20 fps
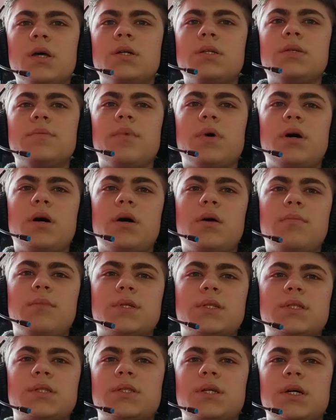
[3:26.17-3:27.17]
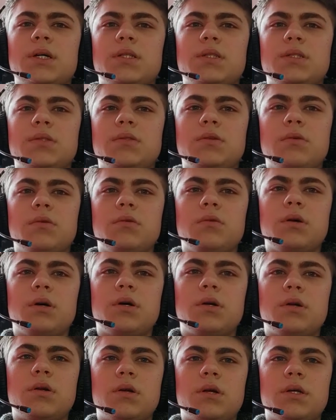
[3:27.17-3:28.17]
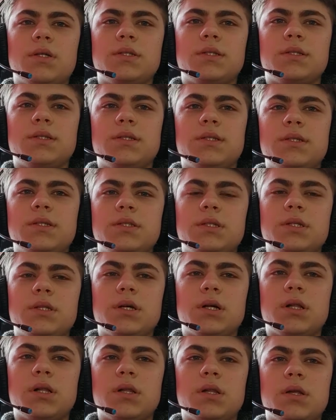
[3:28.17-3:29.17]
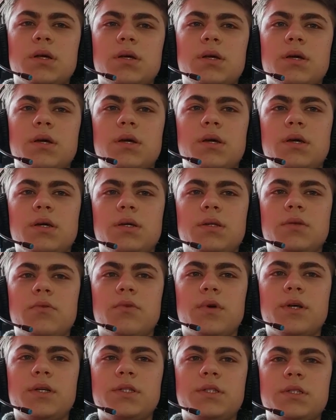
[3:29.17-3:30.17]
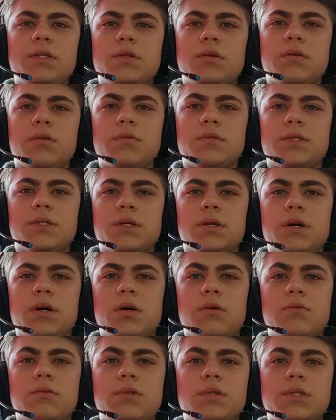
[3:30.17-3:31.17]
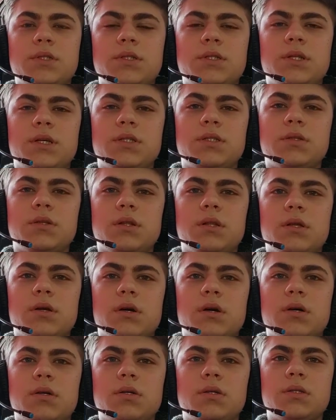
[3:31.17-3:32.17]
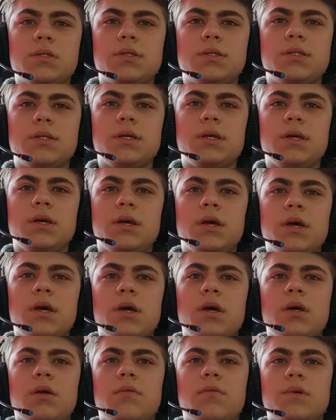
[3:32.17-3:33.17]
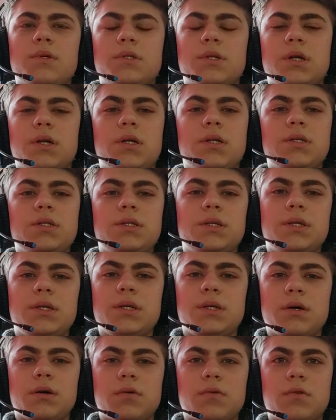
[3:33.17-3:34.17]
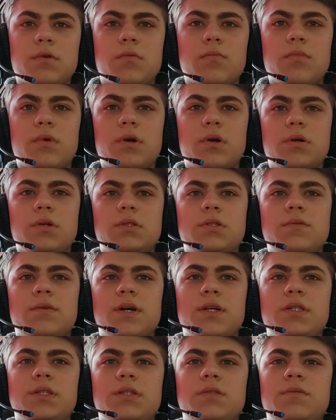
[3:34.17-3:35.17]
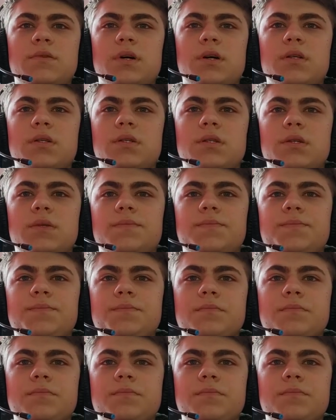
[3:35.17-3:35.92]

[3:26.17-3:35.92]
The Bahamas cent dollar is a digital iteration of the country's national currency. It was released in October 2020.